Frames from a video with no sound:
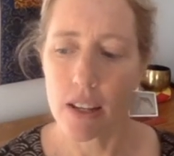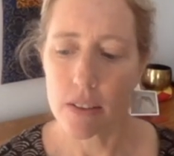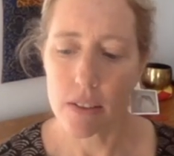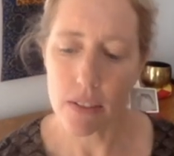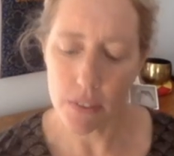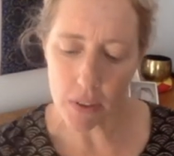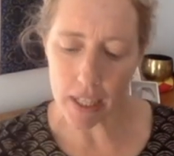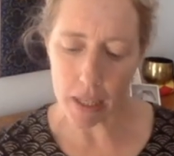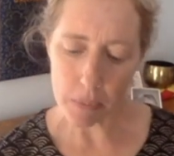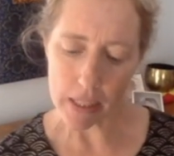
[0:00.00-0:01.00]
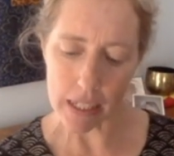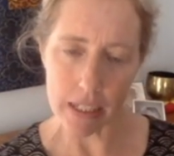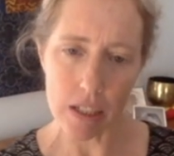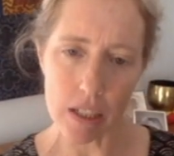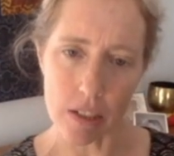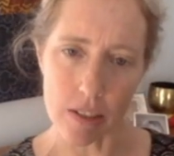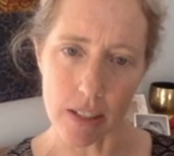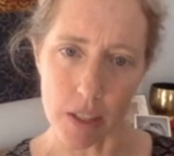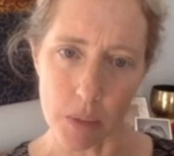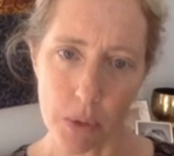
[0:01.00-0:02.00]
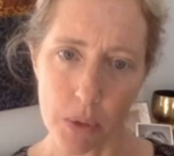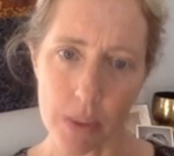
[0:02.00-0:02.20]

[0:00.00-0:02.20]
So if you keep it into your sketchbook,